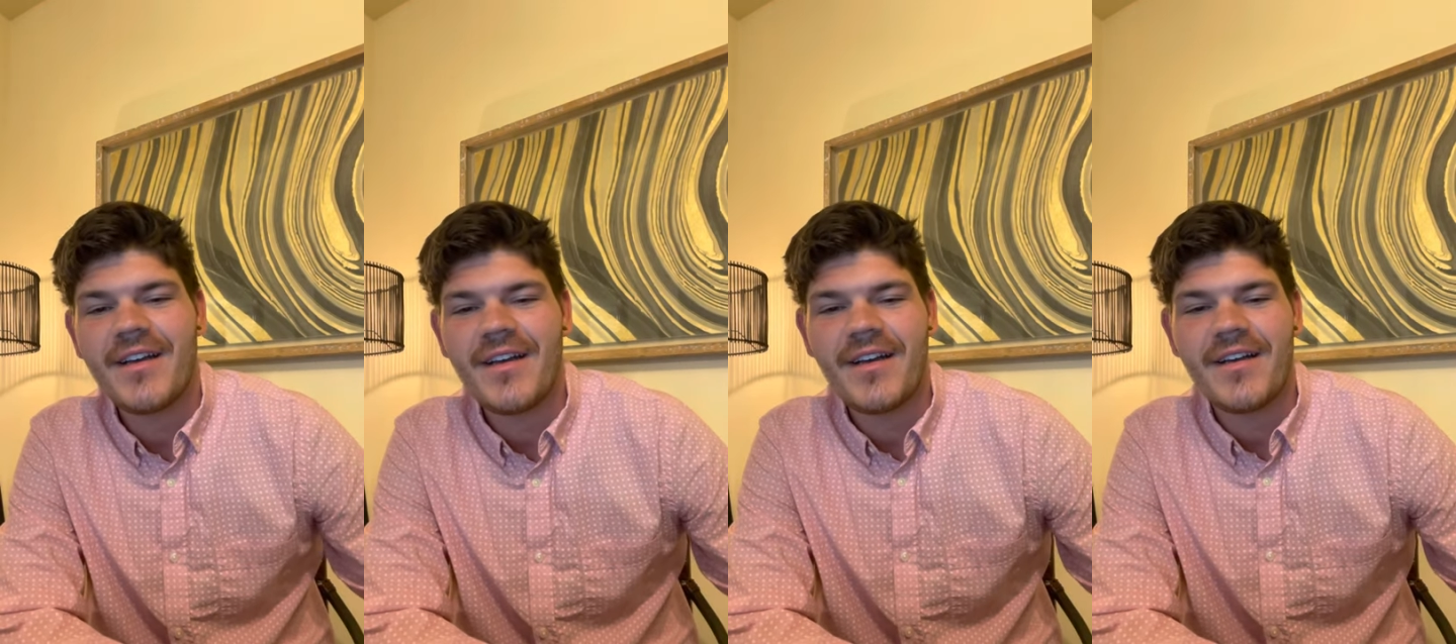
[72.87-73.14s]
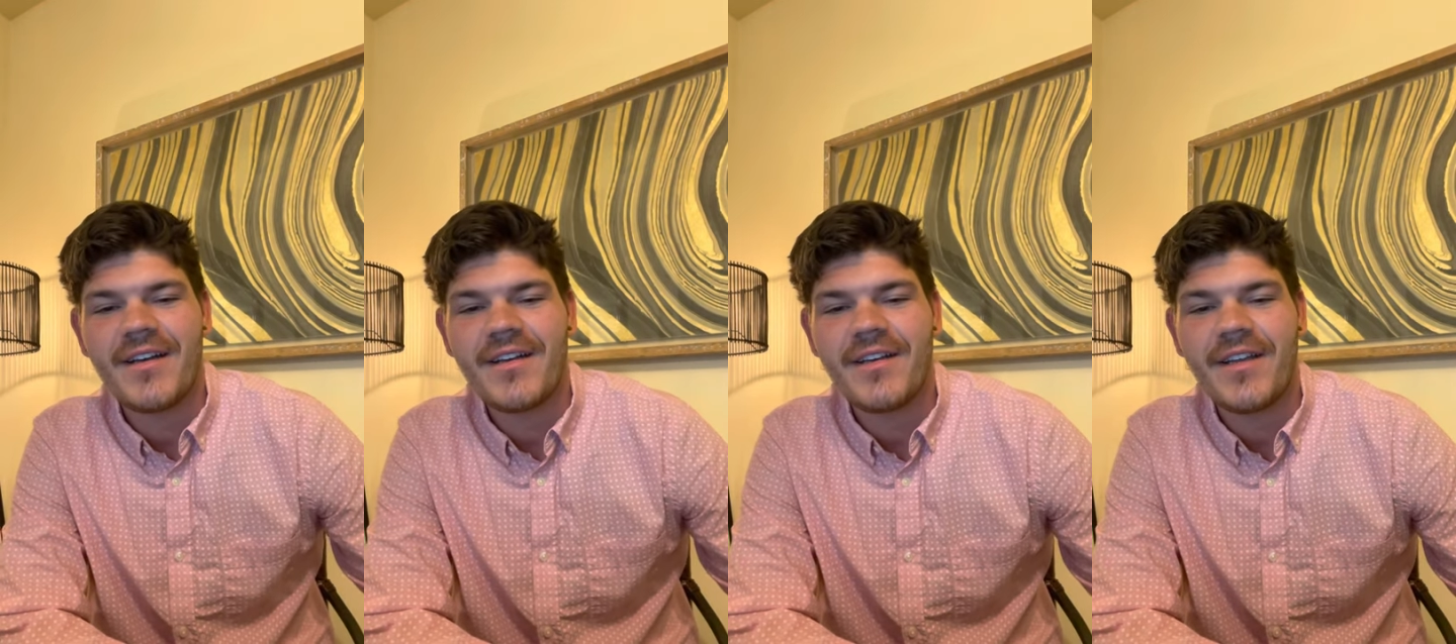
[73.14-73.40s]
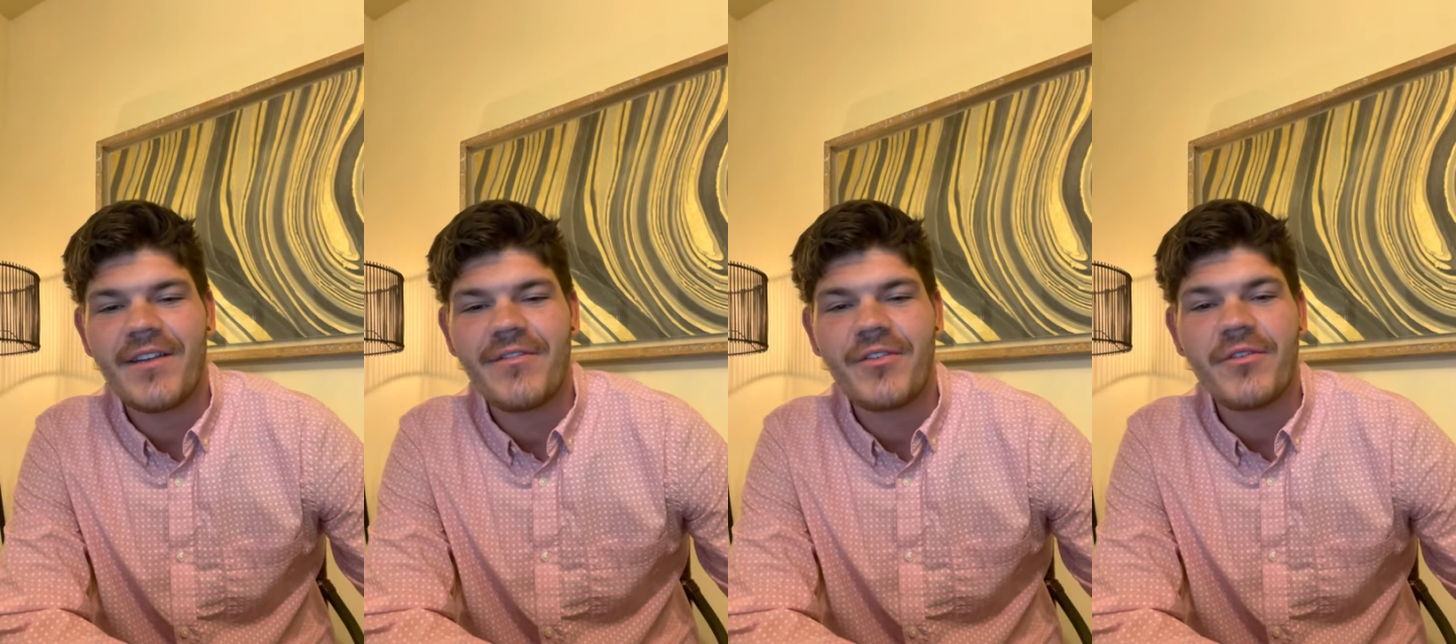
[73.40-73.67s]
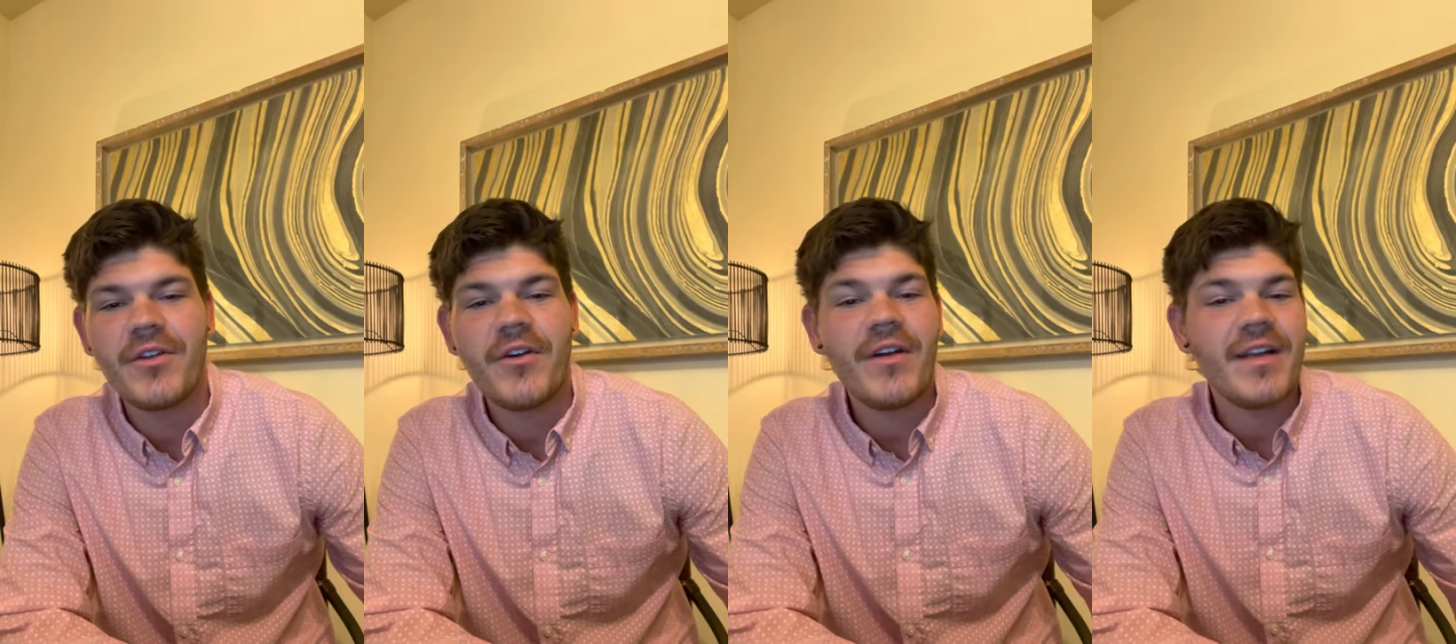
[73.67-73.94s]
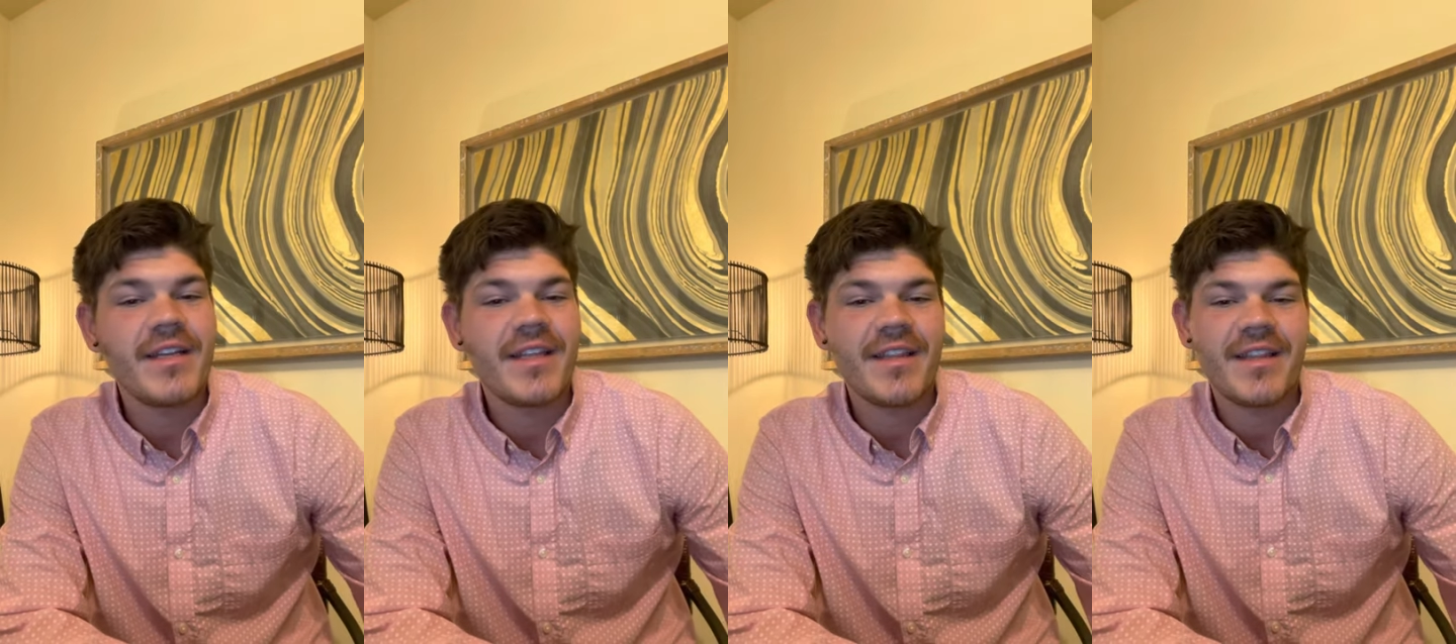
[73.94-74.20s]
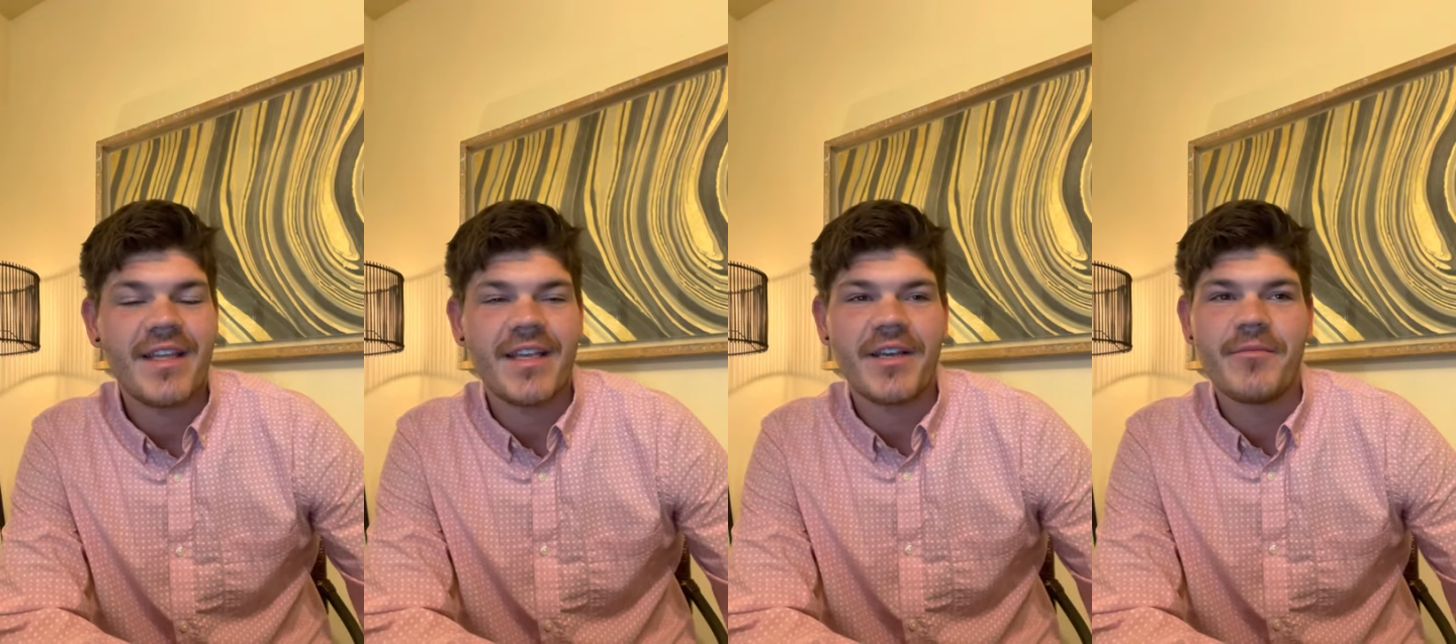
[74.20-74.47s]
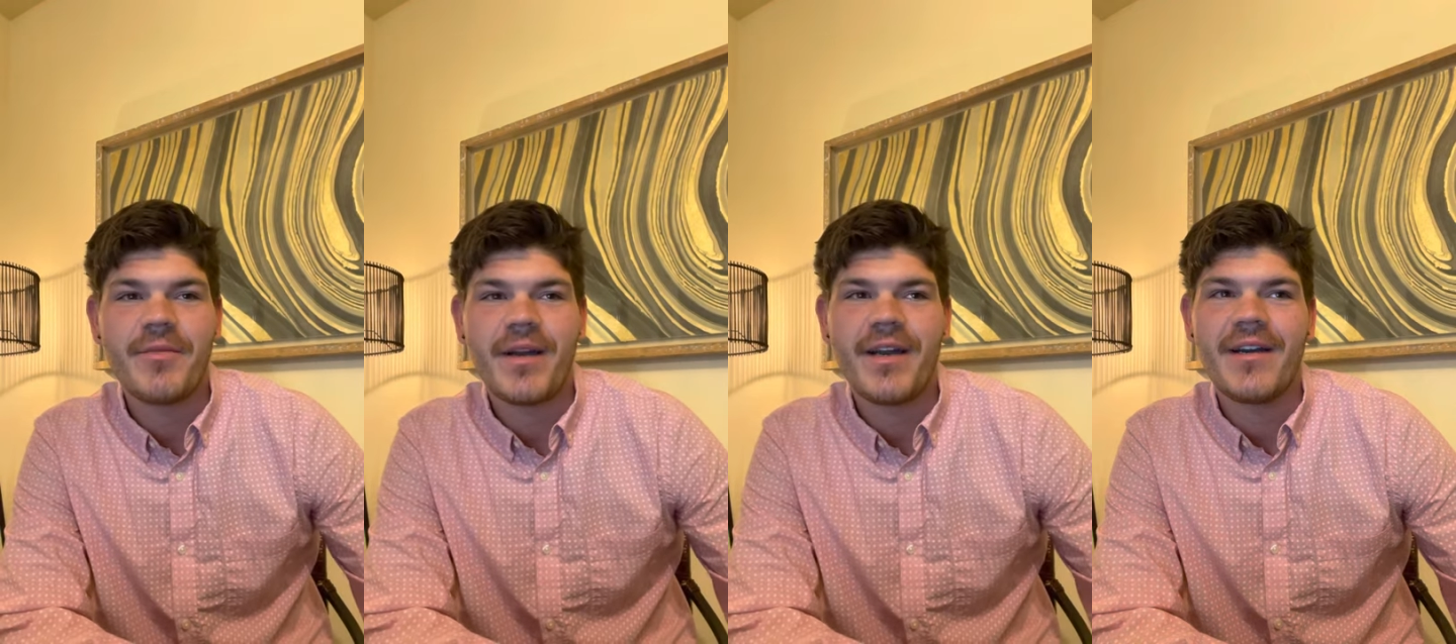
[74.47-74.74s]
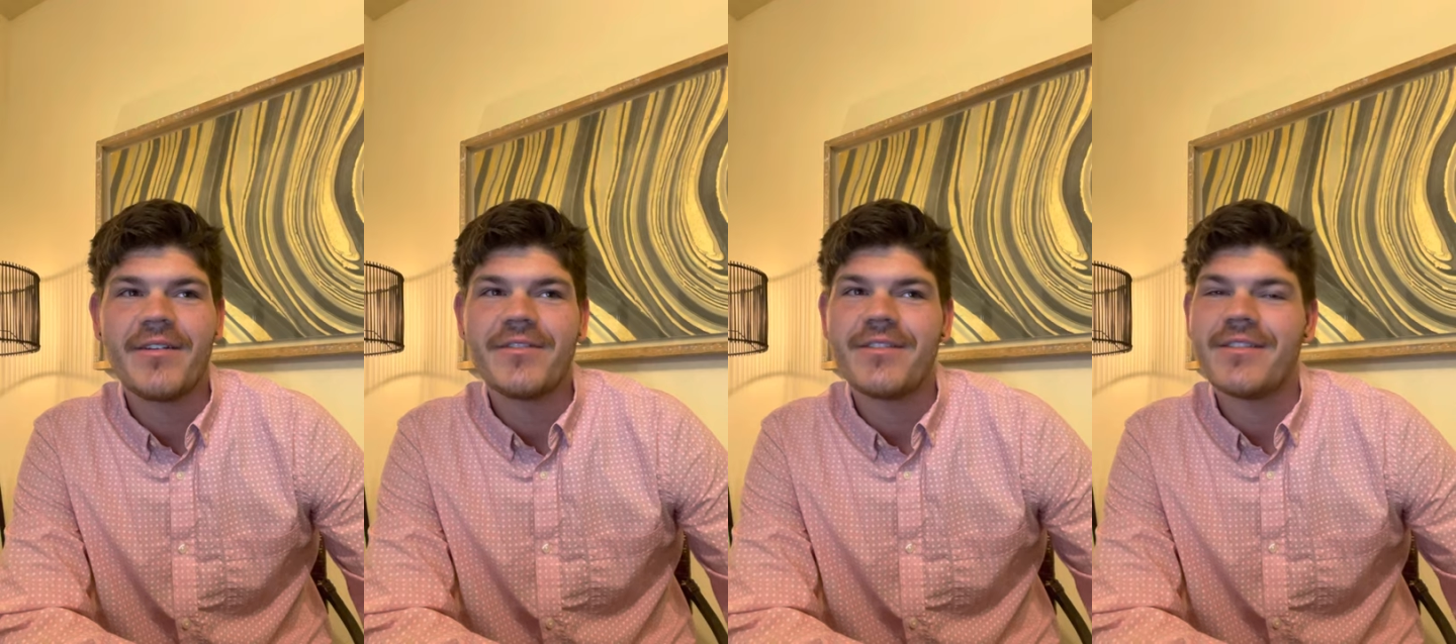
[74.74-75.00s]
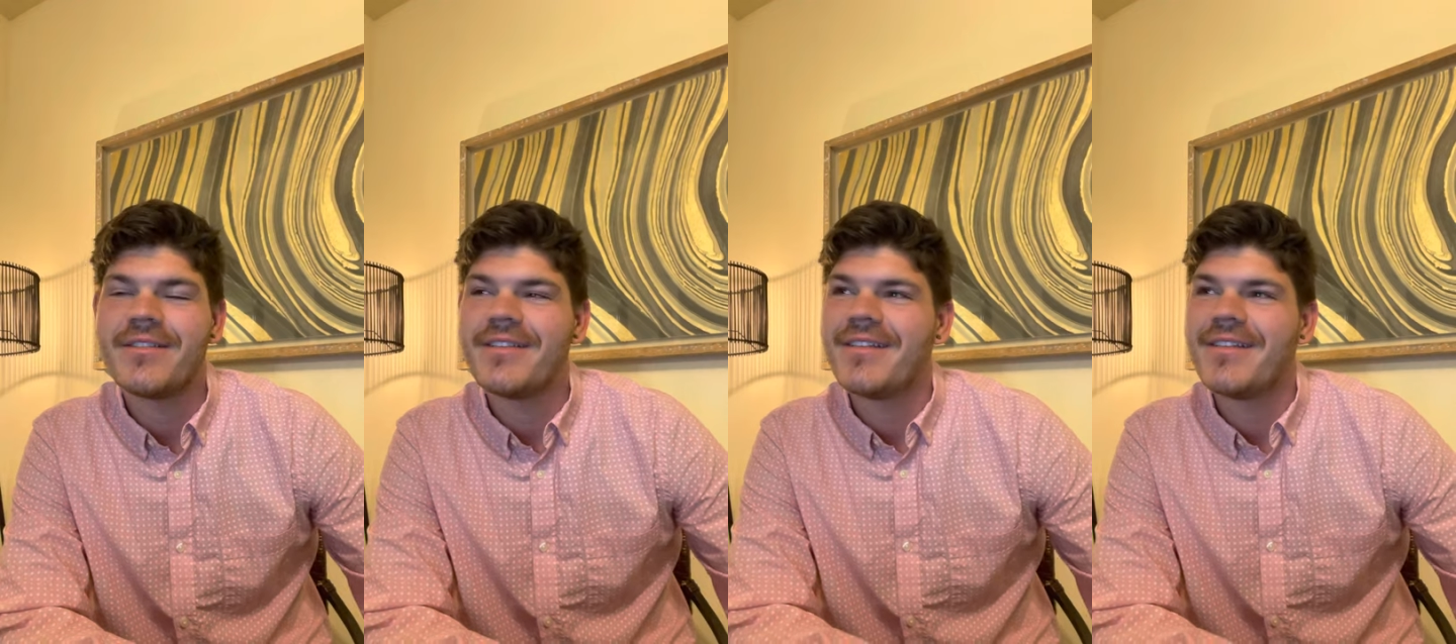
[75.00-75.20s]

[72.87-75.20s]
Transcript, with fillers: Uh, if you know anything about